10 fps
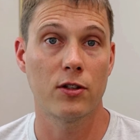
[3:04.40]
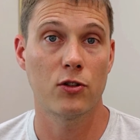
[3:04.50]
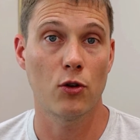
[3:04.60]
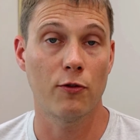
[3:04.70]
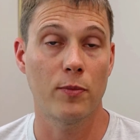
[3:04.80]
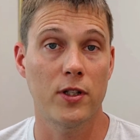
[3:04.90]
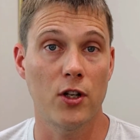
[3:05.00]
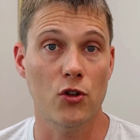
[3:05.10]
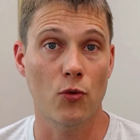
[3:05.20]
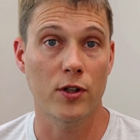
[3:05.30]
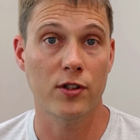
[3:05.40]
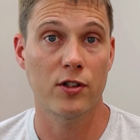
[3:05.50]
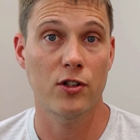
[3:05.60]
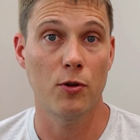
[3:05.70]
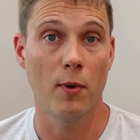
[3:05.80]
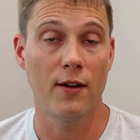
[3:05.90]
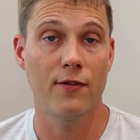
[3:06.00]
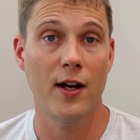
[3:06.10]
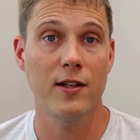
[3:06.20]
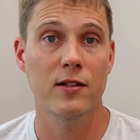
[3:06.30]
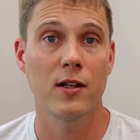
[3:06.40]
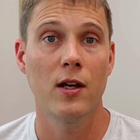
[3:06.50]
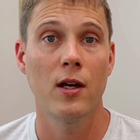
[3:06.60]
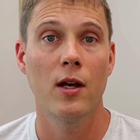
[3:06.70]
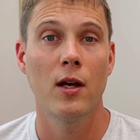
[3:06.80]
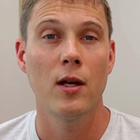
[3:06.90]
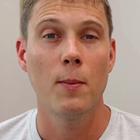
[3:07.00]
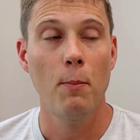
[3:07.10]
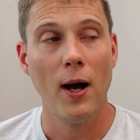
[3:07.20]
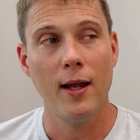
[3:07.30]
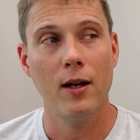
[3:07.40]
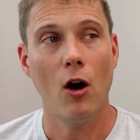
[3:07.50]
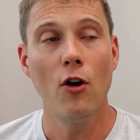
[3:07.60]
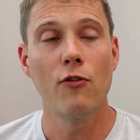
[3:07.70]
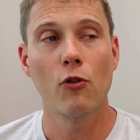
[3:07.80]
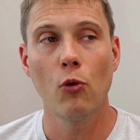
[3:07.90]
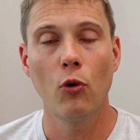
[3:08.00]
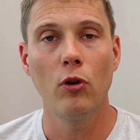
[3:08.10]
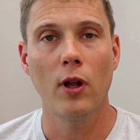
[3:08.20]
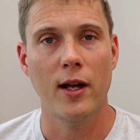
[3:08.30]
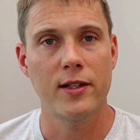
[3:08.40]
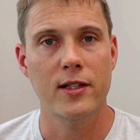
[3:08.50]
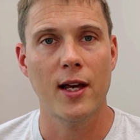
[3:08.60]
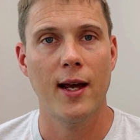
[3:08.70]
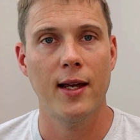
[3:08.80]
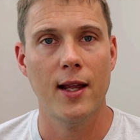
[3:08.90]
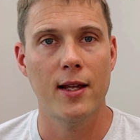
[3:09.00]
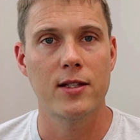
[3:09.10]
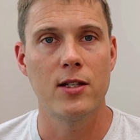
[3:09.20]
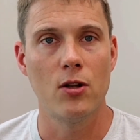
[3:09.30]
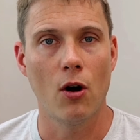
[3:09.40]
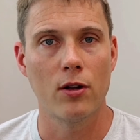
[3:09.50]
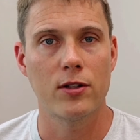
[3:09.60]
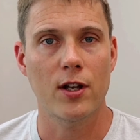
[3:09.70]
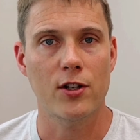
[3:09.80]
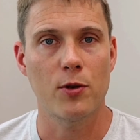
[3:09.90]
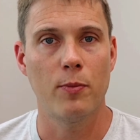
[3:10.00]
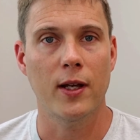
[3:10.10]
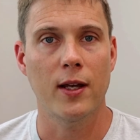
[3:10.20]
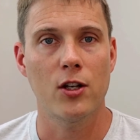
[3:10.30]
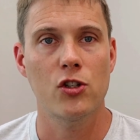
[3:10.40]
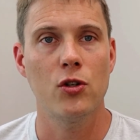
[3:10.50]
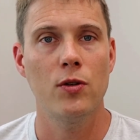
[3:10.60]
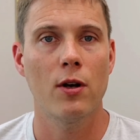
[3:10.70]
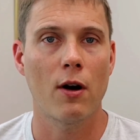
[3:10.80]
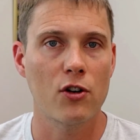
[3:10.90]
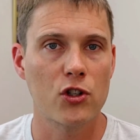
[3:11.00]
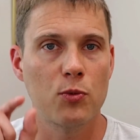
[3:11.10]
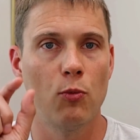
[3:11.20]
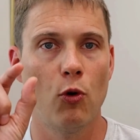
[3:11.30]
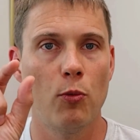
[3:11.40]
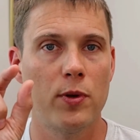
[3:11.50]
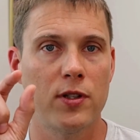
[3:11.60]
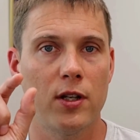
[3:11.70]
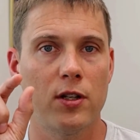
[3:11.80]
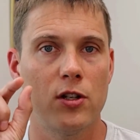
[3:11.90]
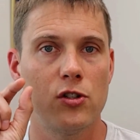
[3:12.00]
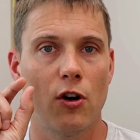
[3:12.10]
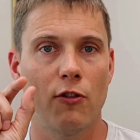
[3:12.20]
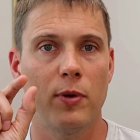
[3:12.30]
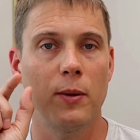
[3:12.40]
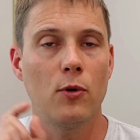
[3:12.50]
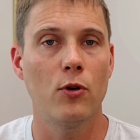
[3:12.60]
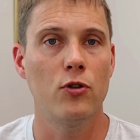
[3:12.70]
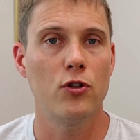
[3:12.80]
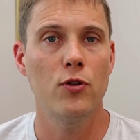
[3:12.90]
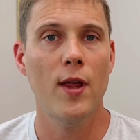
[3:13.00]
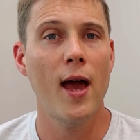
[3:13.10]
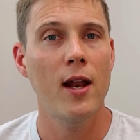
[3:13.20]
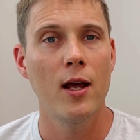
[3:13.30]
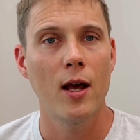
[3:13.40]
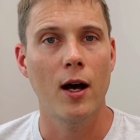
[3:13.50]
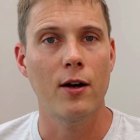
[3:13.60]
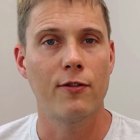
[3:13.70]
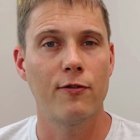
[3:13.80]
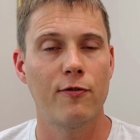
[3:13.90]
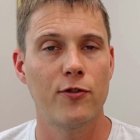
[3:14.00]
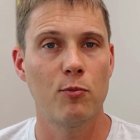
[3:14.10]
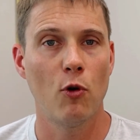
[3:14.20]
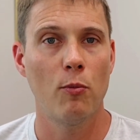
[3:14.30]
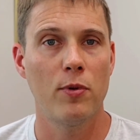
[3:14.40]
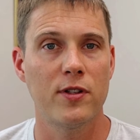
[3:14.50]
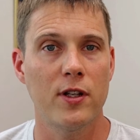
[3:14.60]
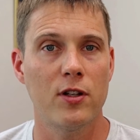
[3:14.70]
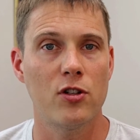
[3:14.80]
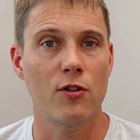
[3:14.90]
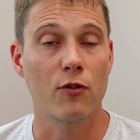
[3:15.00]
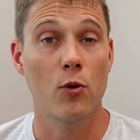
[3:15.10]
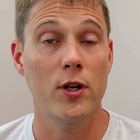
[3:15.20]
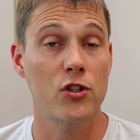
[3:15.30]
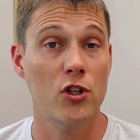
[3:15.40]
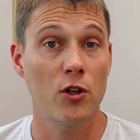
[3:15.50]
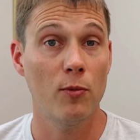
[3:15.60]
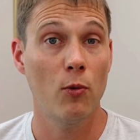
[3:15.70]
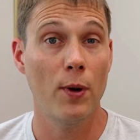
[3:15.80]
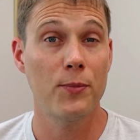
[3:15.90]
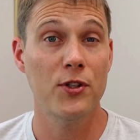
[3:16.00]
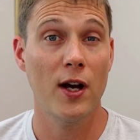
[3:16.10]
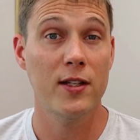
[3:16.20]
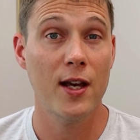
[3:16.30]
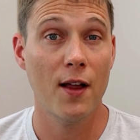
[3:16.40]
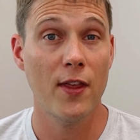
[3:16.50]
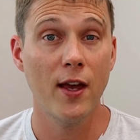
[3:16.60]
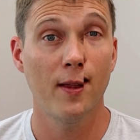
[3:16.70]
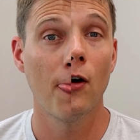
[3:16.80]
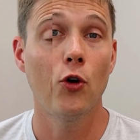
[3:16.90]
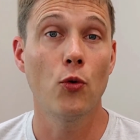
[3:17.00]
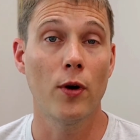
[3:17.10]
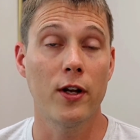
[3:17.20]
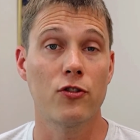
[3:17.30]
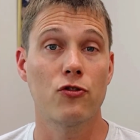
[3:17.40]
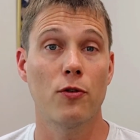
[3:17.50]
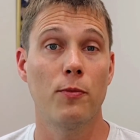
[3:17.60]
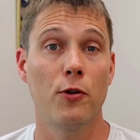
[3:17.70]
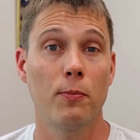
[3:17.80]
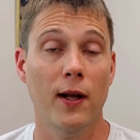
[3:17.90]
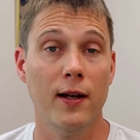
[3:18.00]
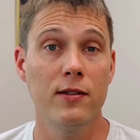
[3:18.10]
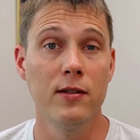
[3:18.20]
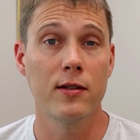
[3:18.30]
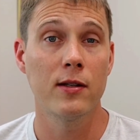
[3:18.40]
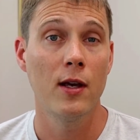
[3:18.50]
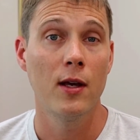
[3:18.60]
sort of potential risks you might face. But overall, I'd say that's not such a big issue. There are a small percentage of people who do that, a small percentage of questionable websites out there who redistribute plugins.